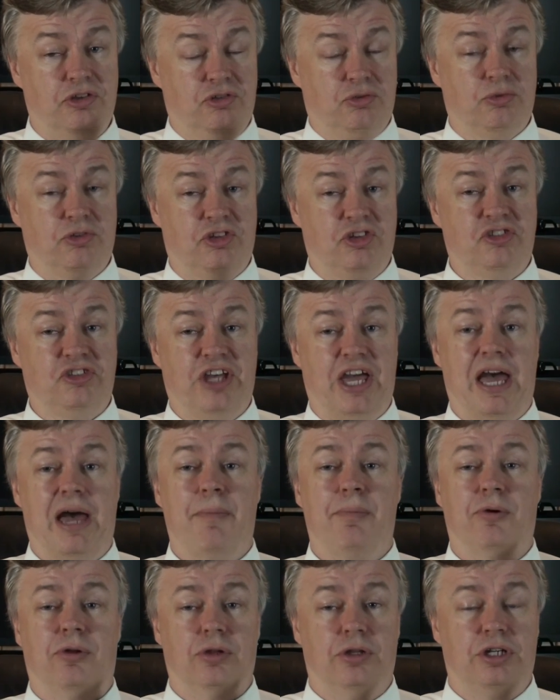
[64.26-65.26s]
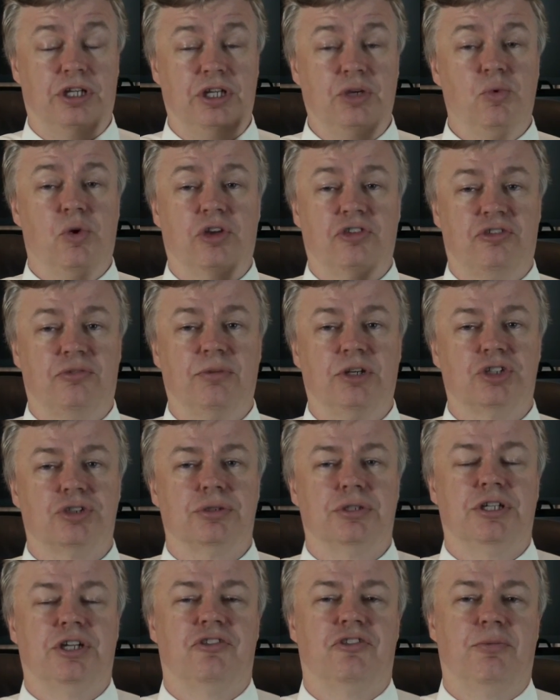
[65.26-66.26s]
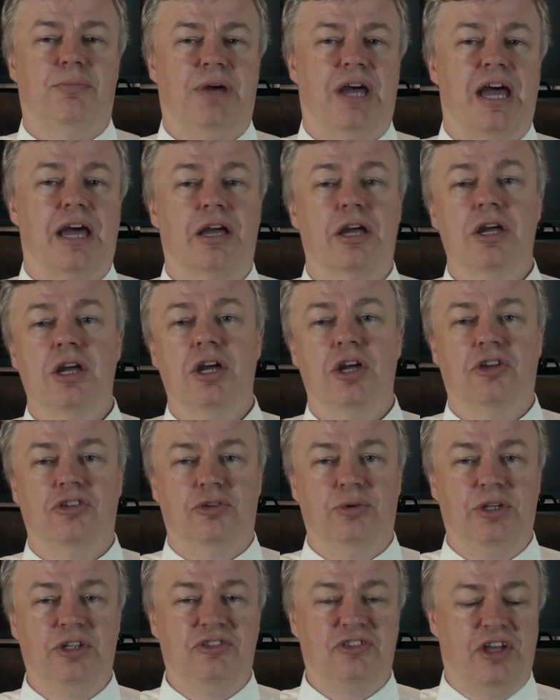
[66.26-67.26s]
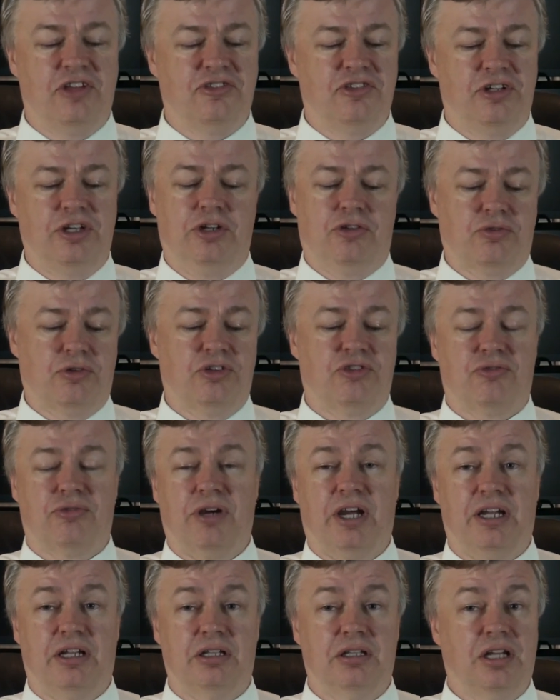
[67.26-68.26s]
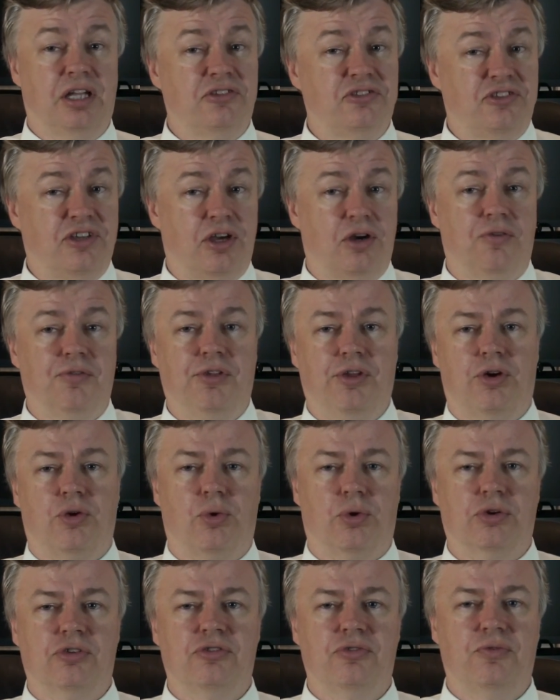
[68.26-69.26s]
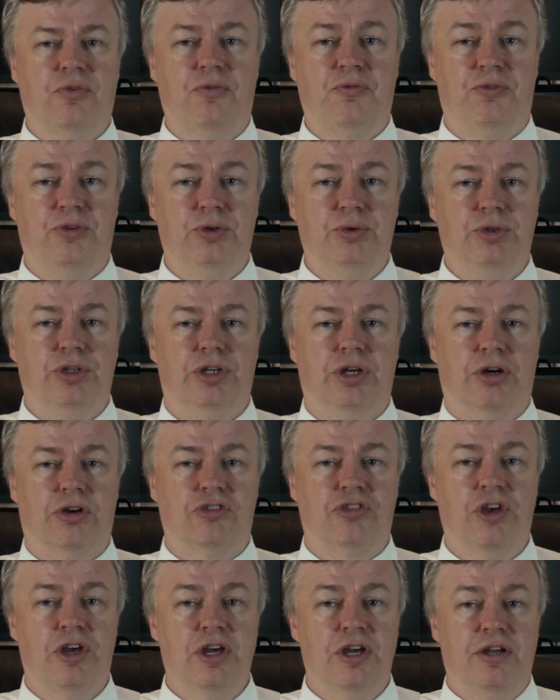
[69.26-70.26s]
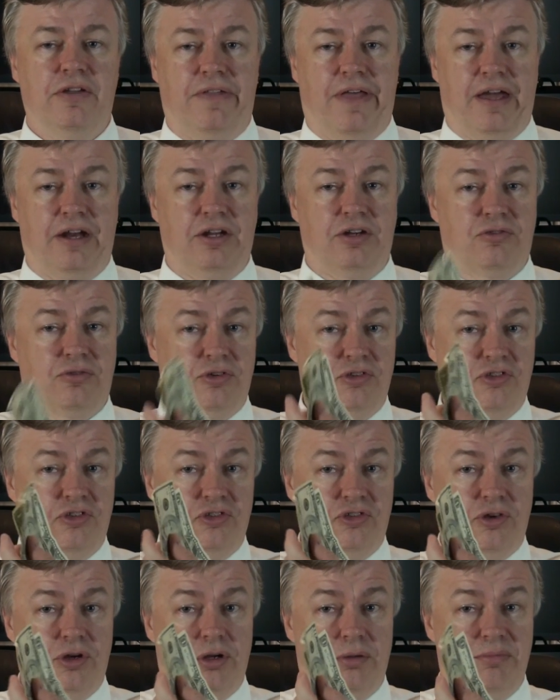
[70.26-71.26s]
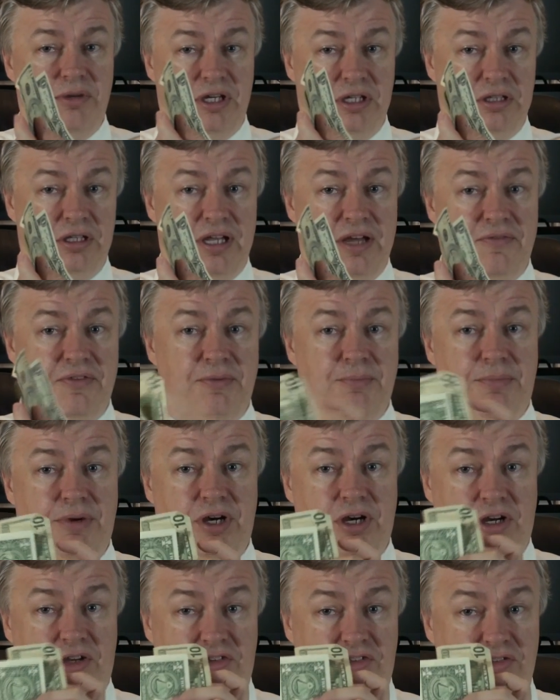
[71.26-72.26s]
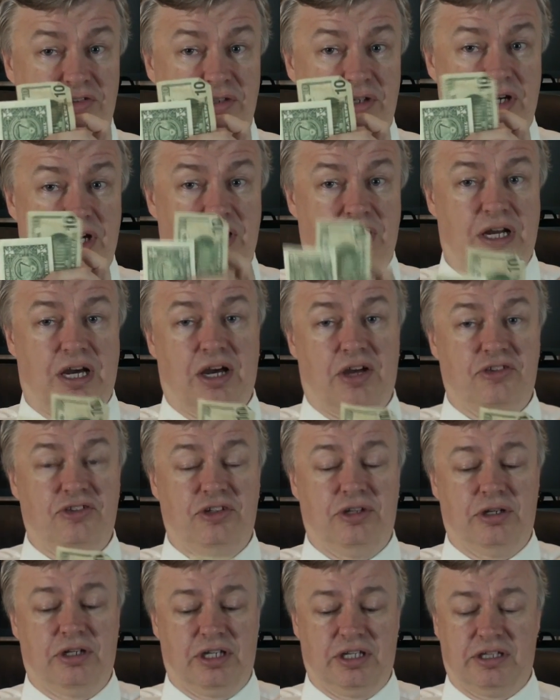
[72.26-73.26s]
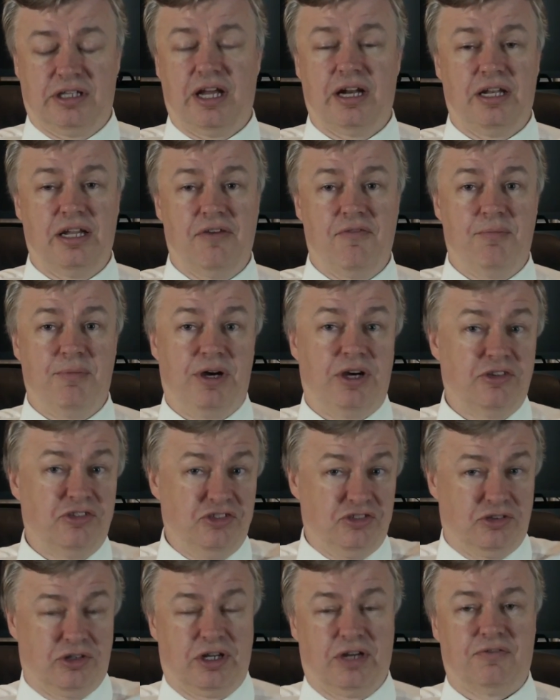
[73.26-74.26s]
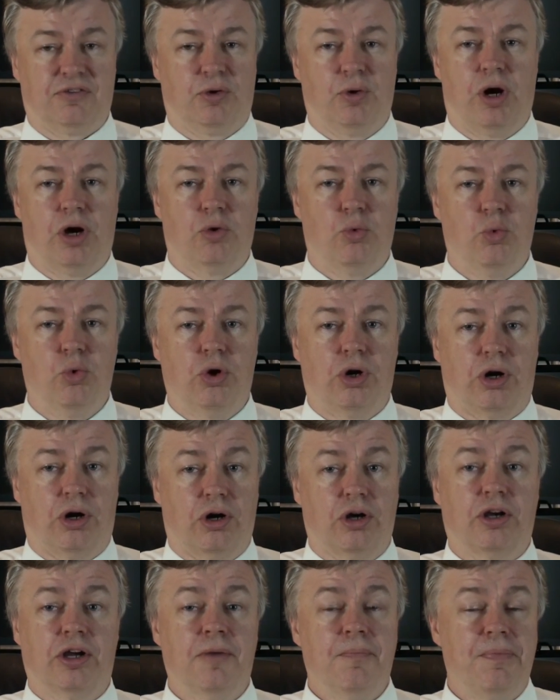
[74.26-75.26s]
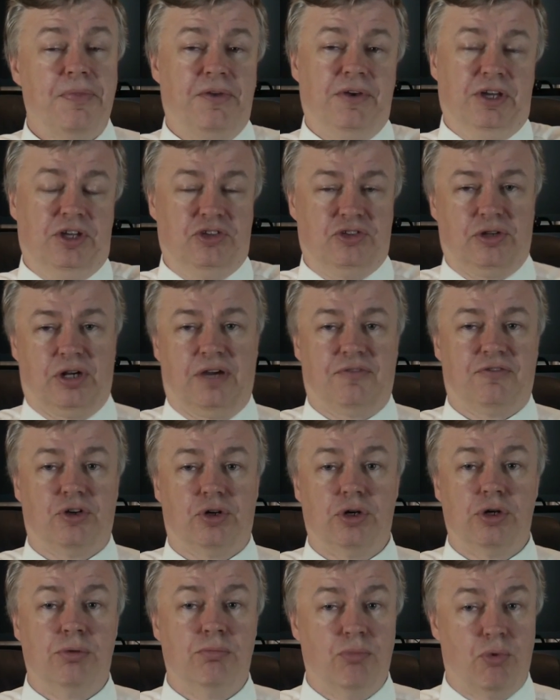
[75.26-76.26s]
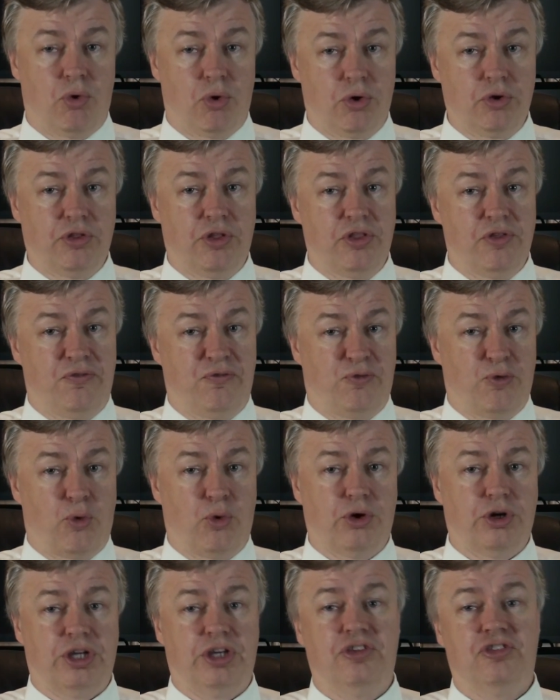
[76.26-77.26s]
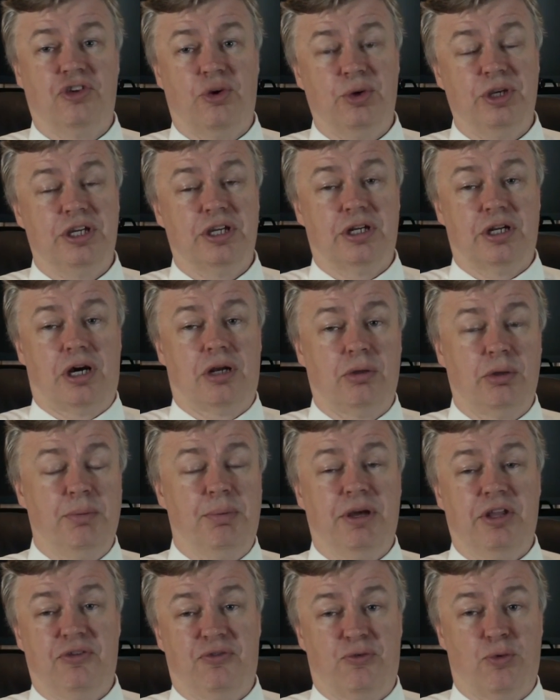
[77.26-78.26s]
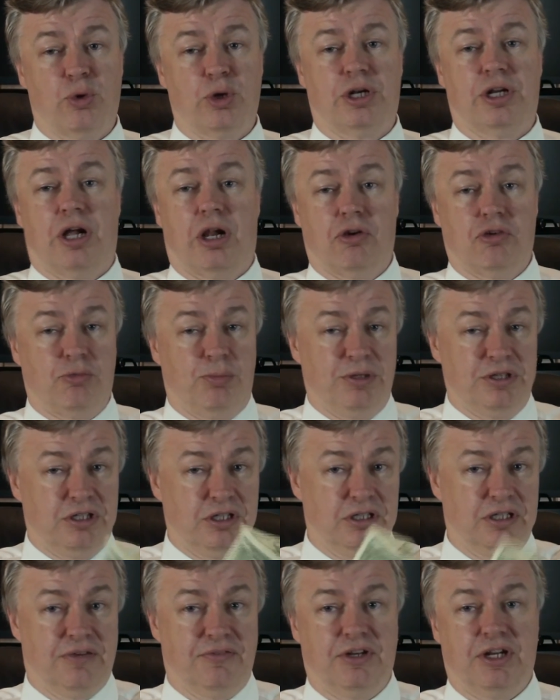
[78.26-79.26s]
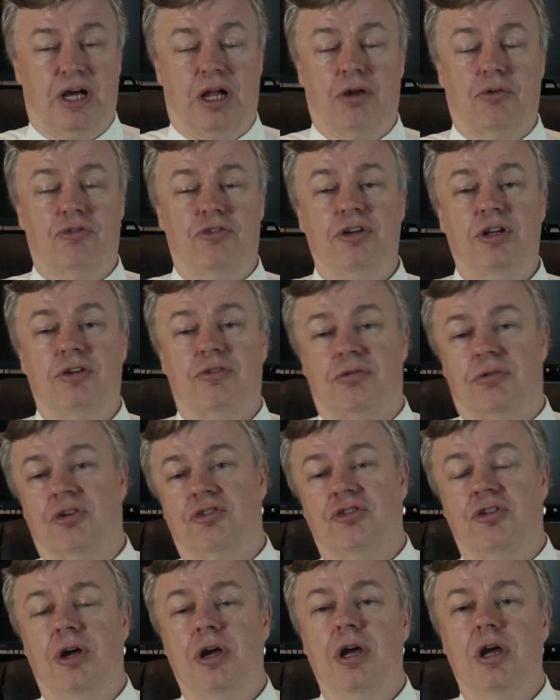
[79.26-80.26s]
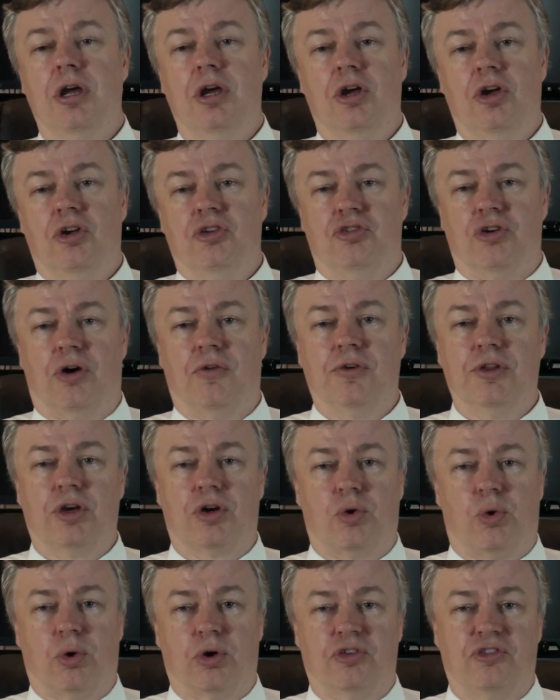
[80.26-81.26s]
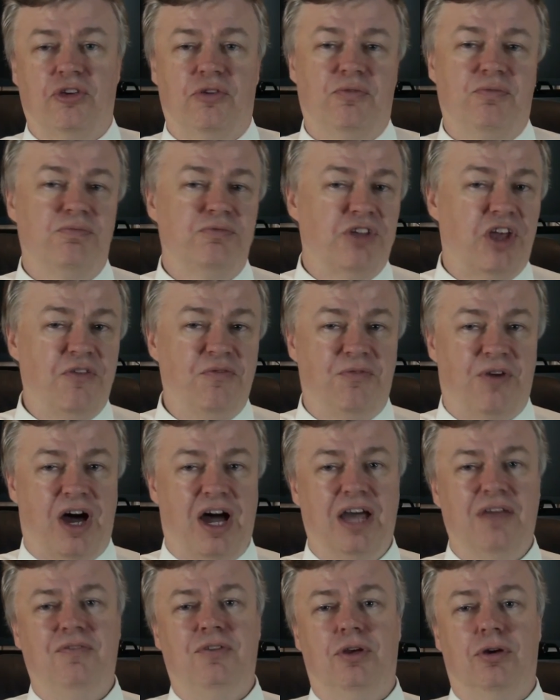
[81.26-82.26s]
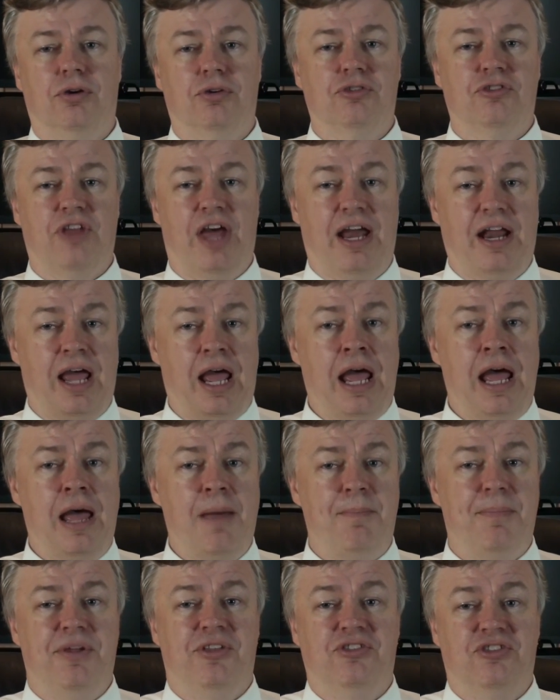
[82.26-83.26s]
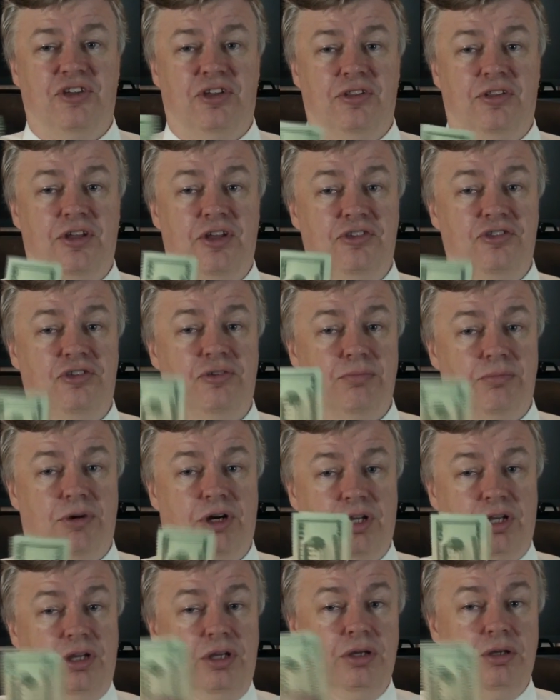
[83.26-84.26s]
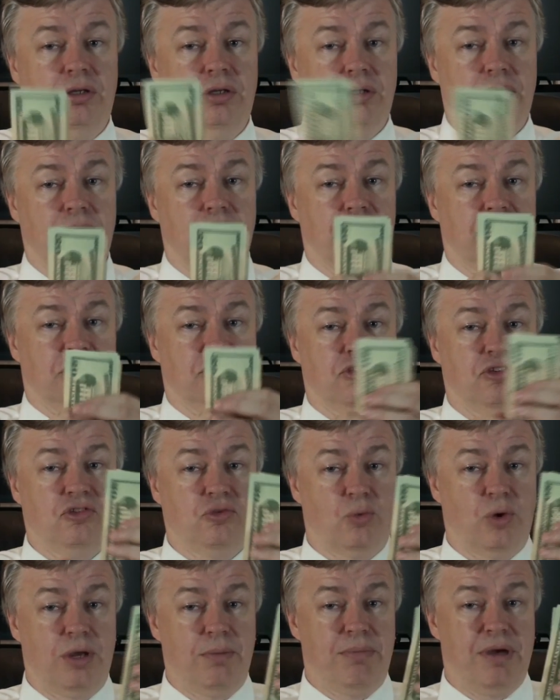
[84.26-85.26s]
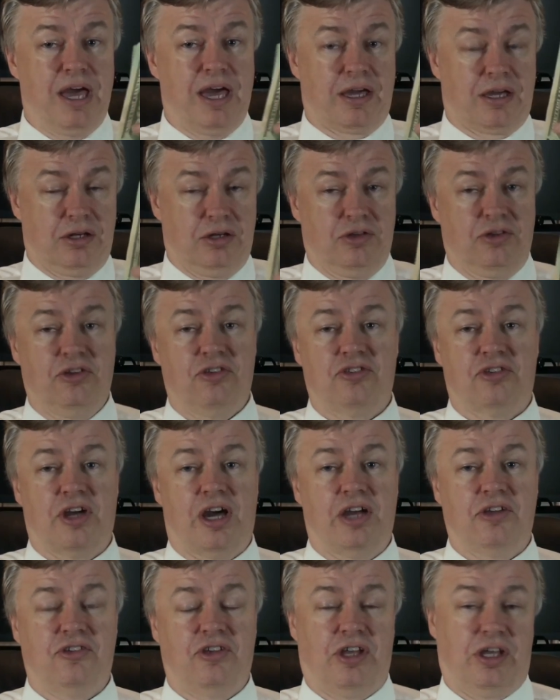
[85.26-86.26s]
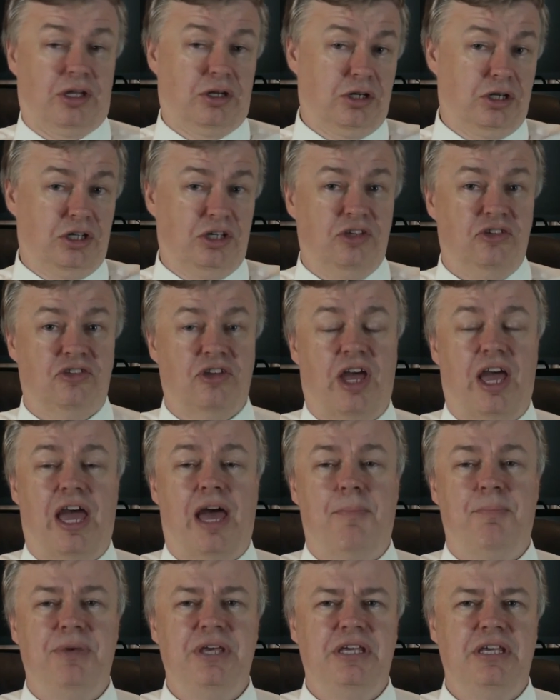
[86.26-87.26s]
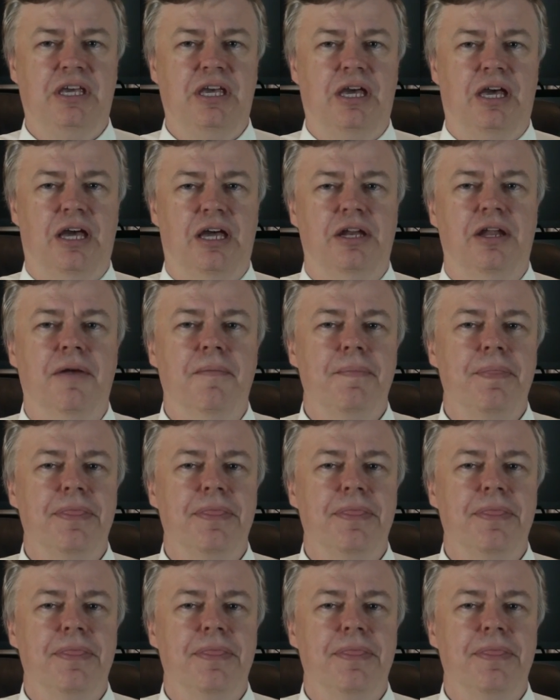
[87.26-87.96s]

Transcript: this was his capital, and he wants to make sure he gets it back. So he sets an interest rate. And let's say over the course of a few years, that interest is going to be $11. All right, now how's he going to get that $11? He's going to have to go out and work. He's going to have to earn more than the 40, so he can not only pay the $40, but the $11 in interest. So over the course of, say, 5 years, that happens, and this money makes its way back into this guy's hand, and he's a happy kid.